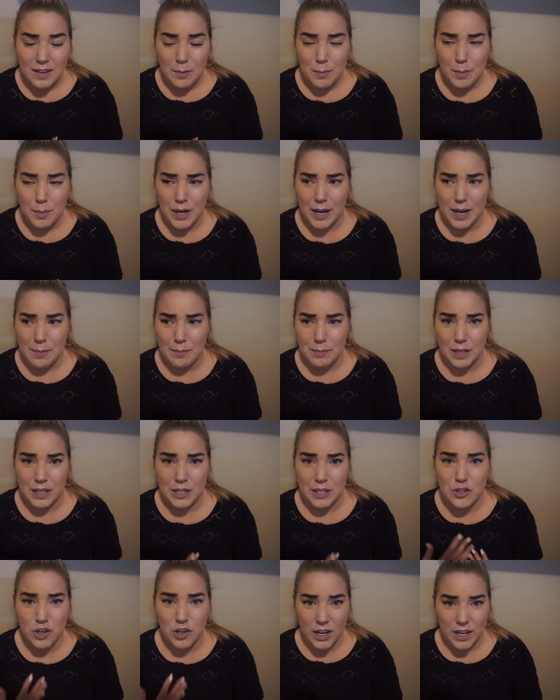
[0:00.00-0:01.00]
but I'm
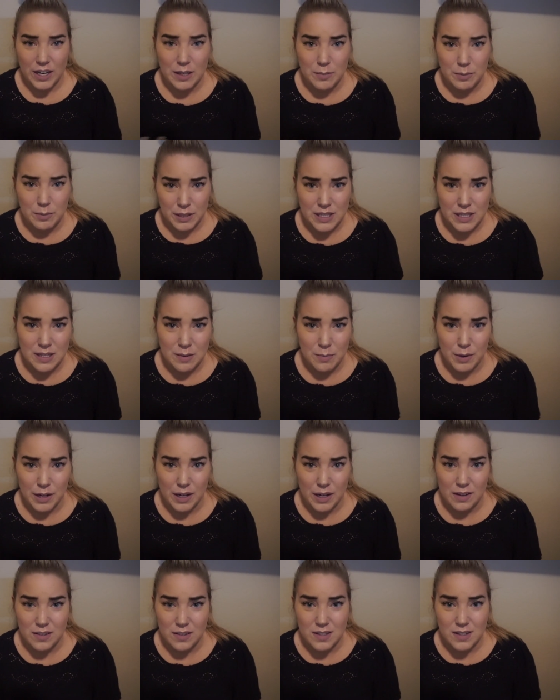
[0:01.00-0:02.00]
like trying to please someone
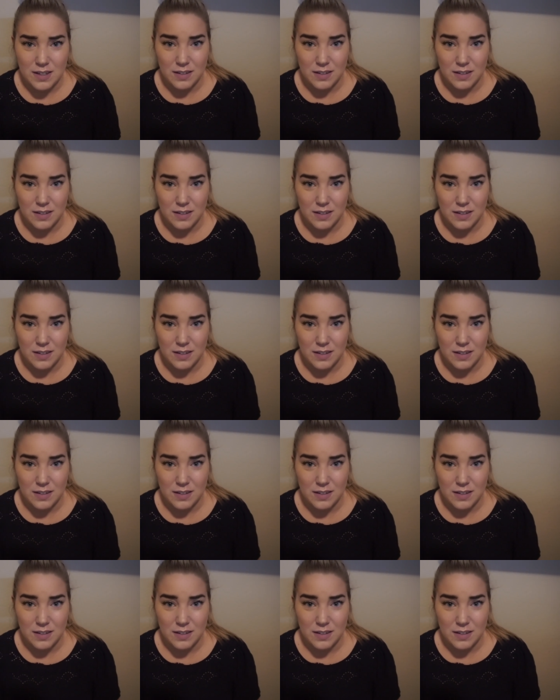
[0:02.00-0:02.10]
else.